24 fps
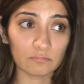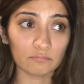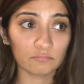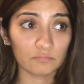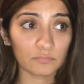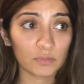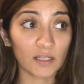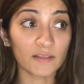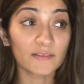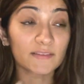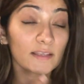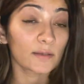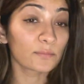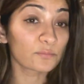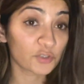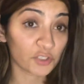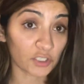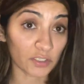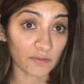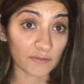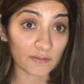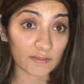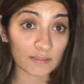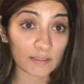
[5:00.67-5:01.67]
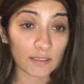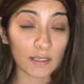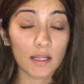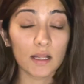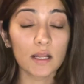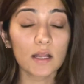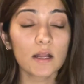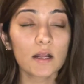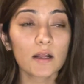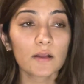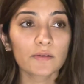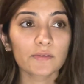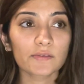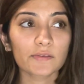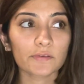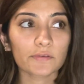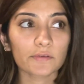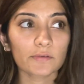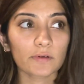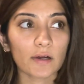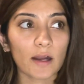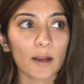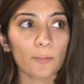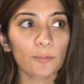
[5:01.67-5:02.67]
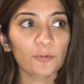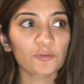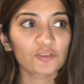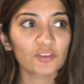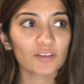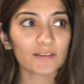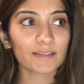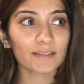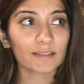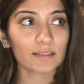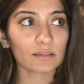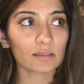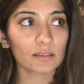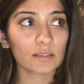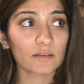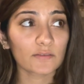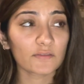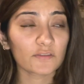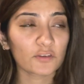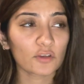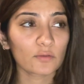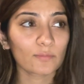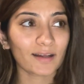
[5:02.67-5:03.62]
consumptions. So I would just consume